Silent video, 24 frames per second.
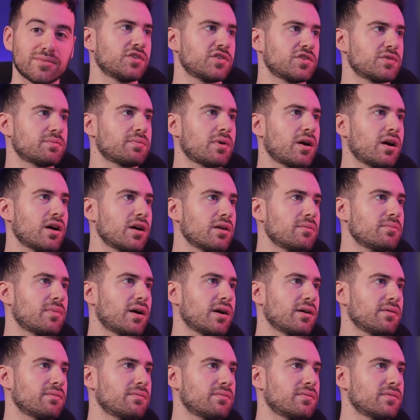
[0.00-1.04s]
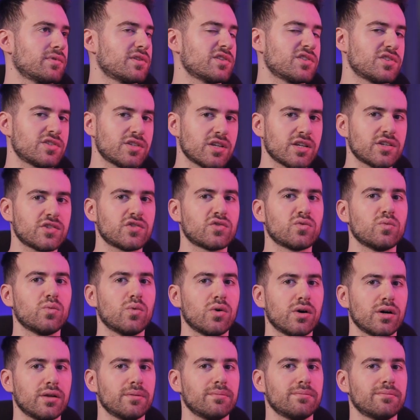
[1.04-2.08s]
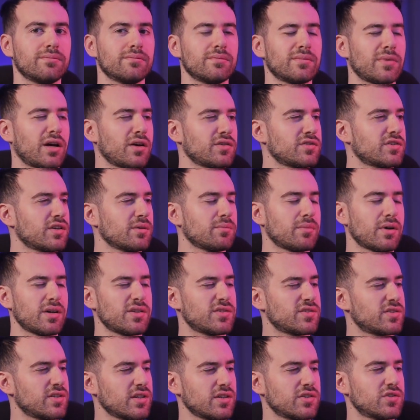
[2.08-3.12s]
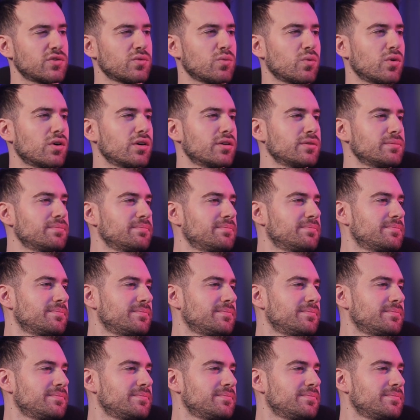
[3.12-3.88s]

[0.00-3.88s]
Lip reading: This is probably my 6th one. I'll say my 6th one